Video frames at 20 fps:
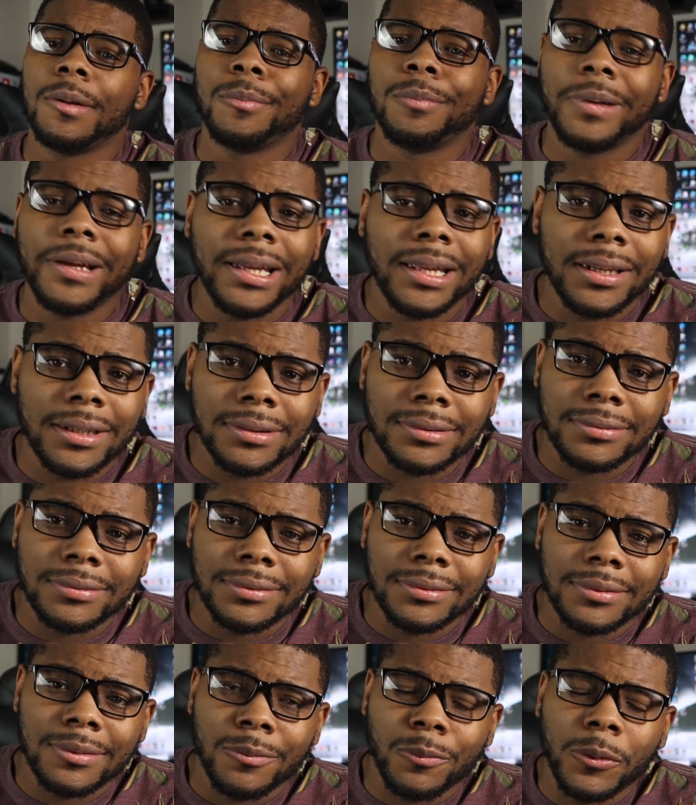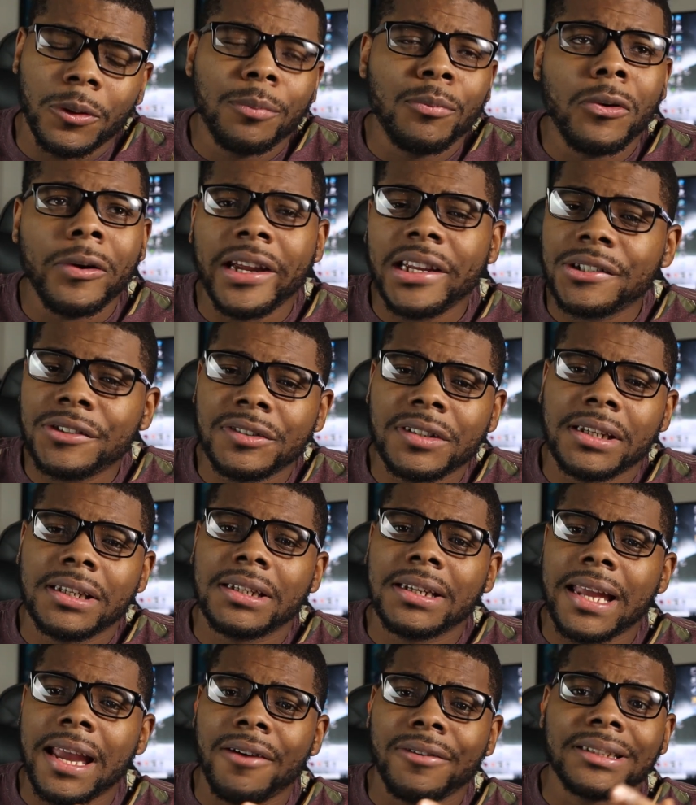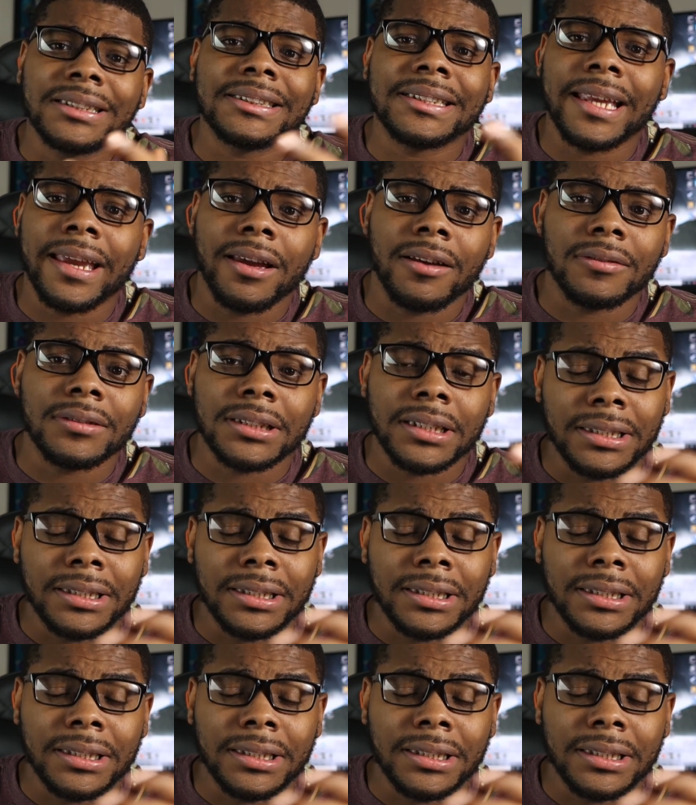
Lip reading: But we're more interested in how it sounds.